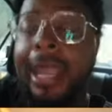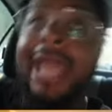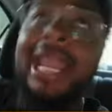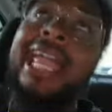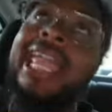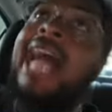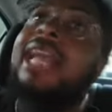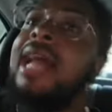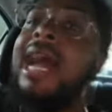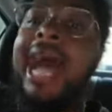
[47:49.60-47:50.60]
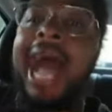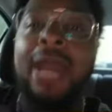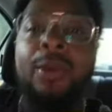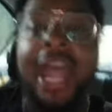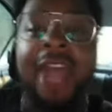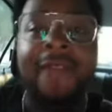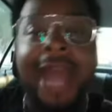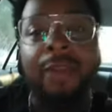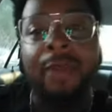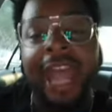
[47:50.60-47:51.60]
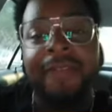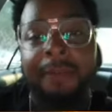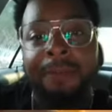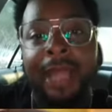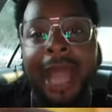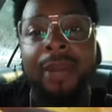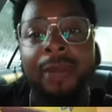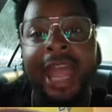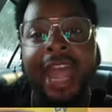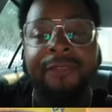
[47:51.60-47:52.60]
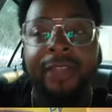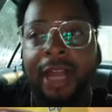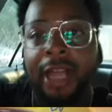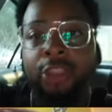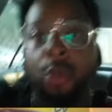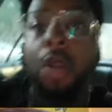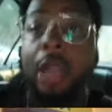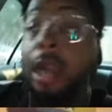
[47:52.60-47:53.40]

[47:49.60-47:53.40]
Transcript: I don't have the scorecard in